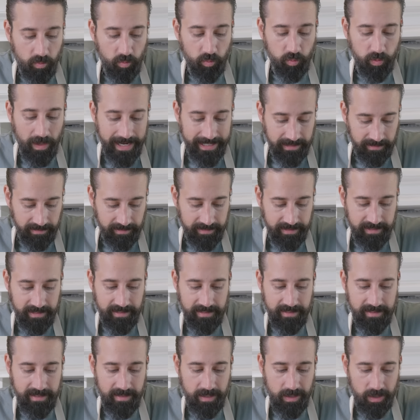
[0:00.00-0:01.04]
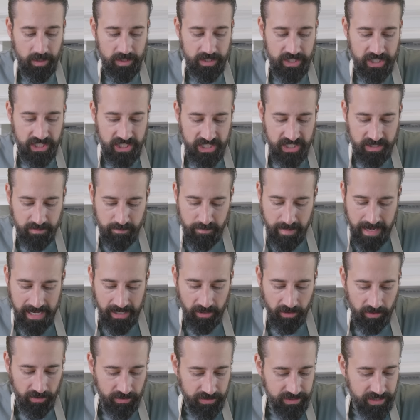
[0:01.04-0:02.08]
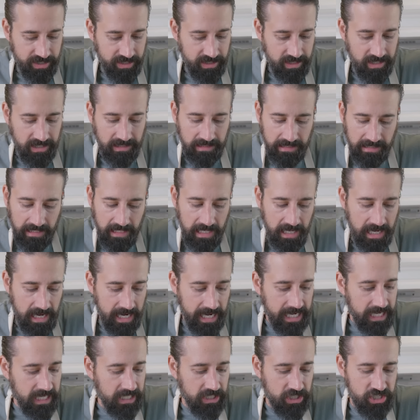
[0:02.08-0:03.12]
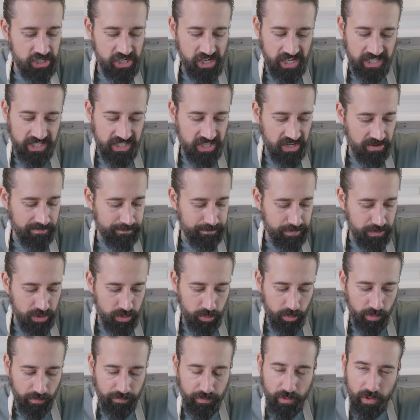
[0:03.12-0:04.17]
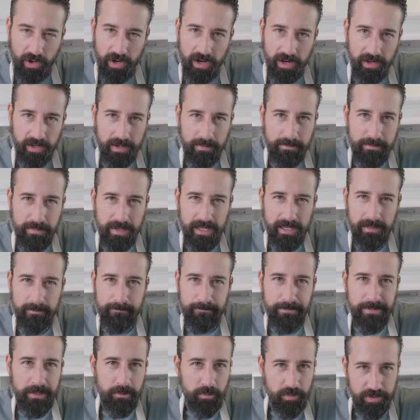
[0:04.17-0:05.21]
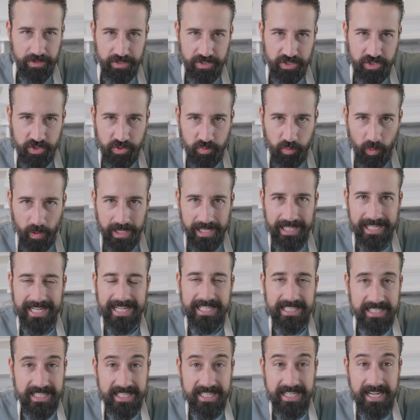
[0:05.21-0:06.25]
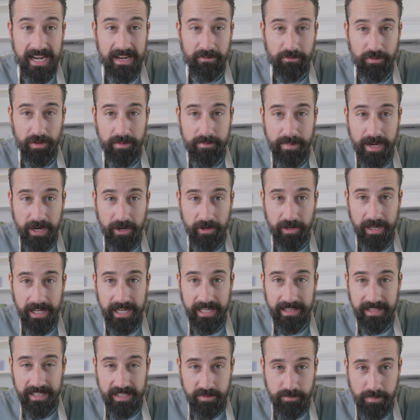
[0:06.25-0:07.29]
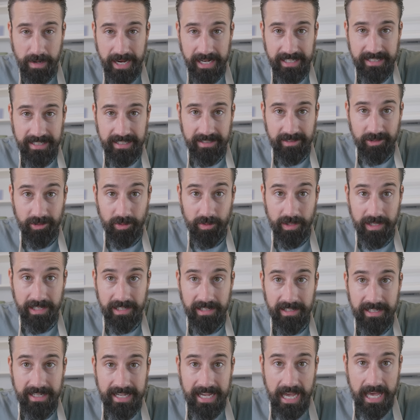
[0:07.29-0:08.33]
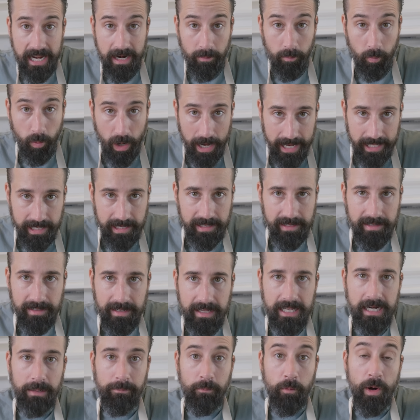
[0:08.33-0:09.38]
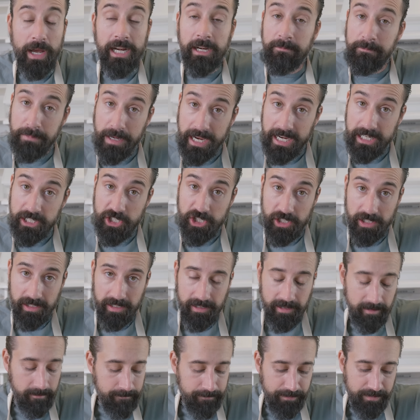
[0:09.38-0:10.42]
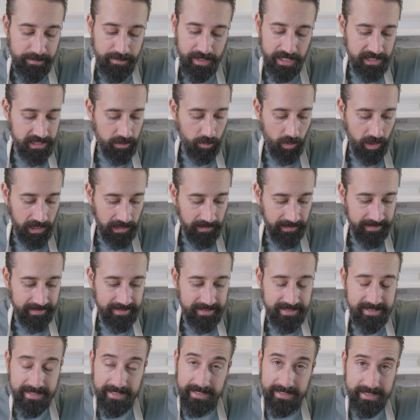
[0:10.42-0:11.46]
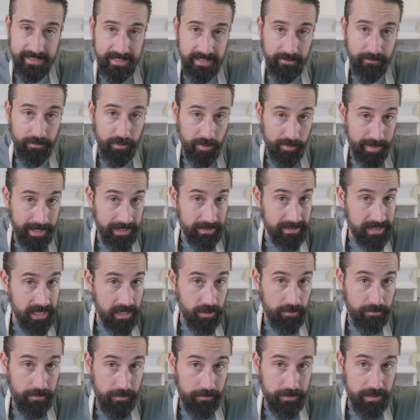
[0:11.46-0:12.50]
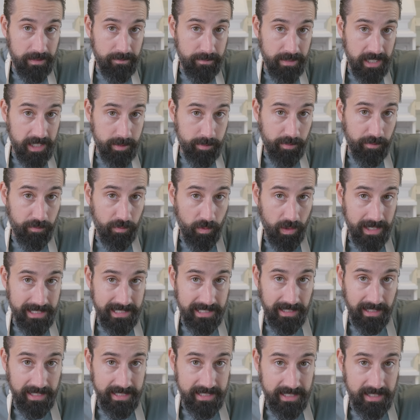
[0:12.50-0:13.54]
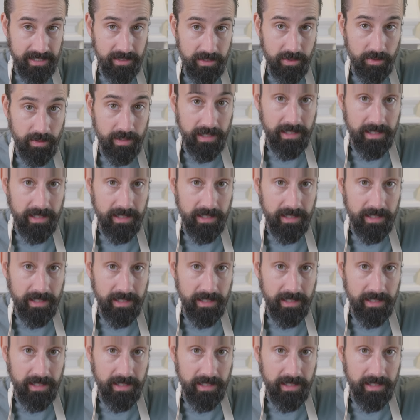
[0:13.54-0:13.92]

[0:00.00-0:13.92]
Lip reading: redolent. Smells like just a beautiful hunk of meat with the sweet and savory marinade that's baked into it. And I'm waiting patiently because I want to let this thing sit for about 10 or 15 minutes before I slice into